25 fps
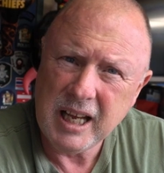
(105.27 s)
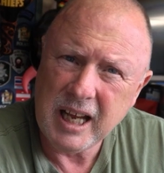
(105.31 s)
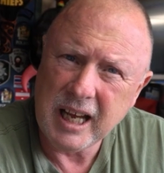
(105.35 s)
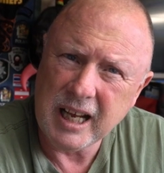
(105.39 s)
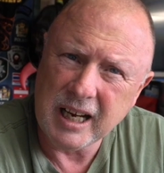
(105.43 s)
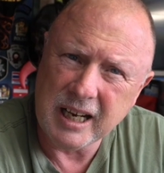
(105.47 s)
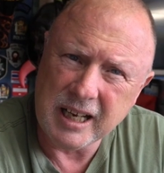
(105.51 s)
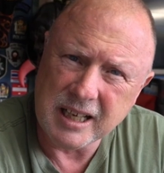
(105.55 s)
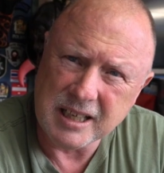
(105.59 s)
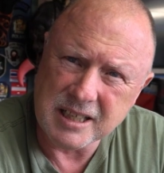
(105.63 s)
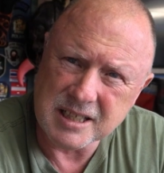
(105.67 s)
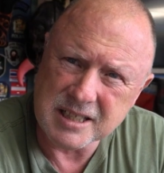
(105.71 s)

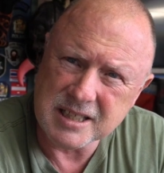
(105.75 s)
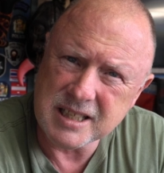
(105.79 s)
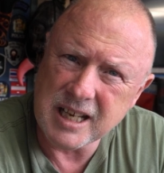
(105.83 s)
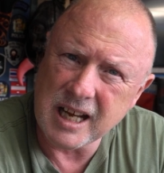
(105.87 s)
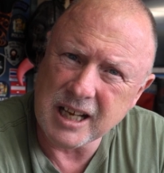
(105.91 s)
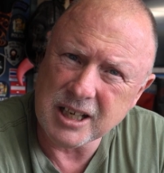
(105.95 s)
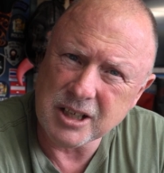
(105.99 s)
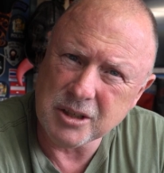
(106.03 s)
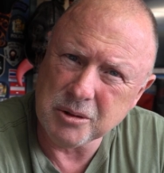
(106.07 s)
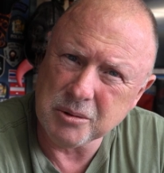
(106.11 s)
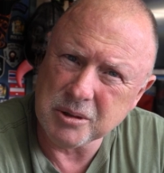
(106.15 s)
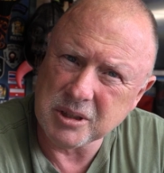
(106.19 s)
and I had to
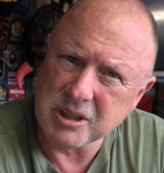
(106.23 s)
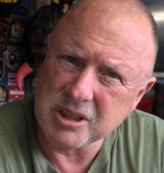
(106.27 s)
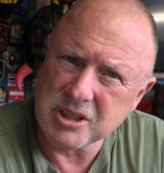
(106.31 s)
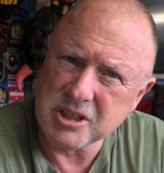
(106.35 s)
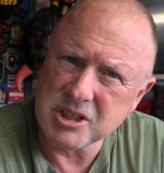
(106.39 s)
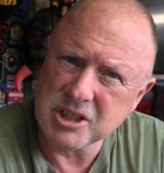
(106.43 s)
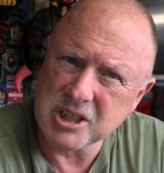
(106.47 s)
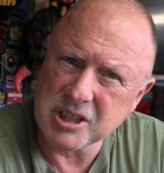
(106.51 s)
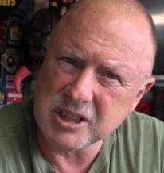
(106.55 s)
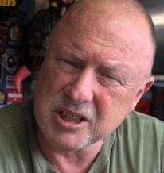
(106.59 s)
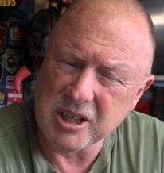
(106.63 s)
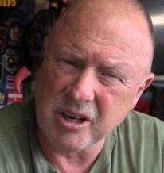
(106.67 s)
start doing
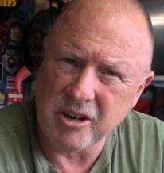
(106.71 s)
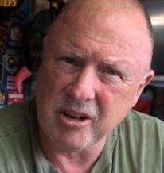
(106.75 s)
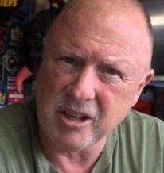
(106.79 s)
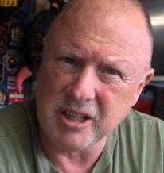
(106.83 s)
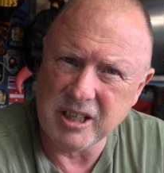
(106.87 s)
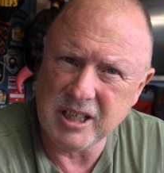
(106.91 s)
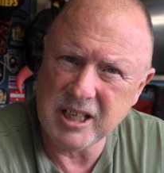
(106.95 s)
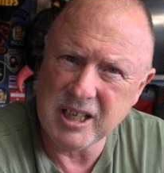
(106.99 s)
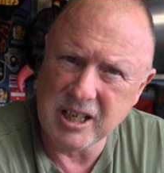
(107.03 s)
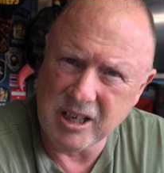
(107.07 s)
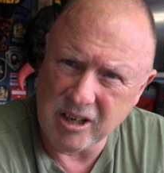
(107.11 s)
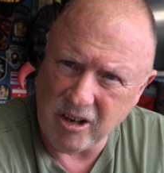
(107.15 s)
shit that I
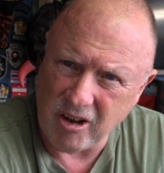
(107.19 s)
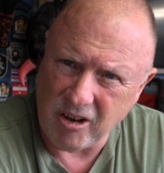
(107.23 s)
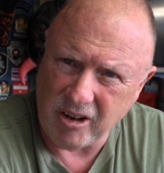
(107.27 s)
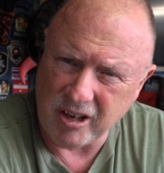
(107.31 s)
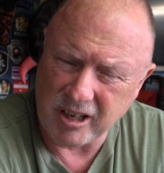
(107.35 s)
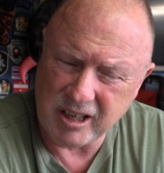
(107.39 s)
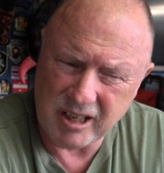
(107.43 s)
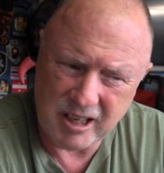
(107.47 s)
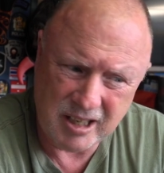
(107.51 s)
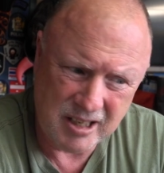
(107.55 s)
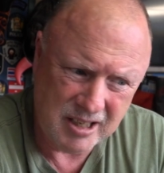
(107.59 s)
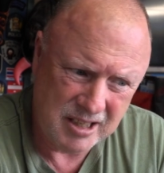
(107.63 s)
didn't
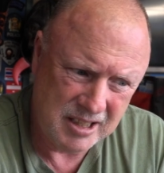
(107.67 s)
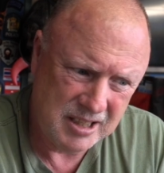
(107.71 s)
like